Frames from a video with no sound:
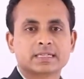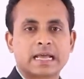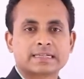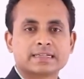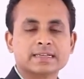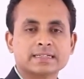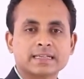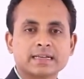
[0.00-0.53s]

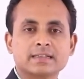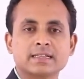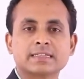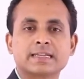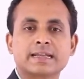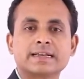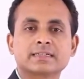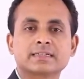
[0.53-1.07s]
As I said,
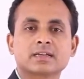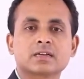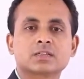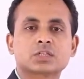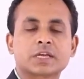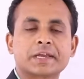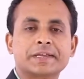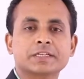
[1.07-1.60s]
these rates are
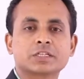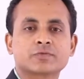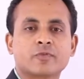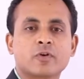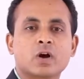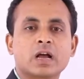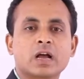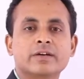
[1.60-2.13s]
changed
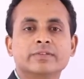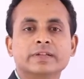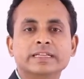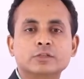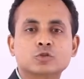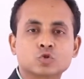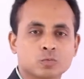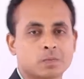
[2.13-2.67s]
for
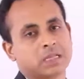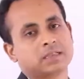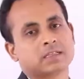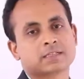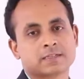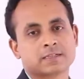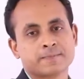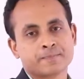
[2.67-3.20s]
every 2
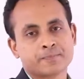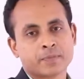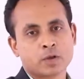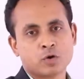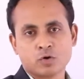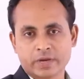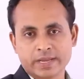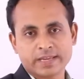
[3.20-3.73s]
months,
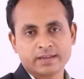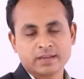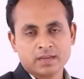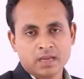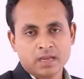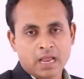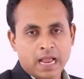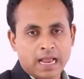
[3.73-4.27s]
okay?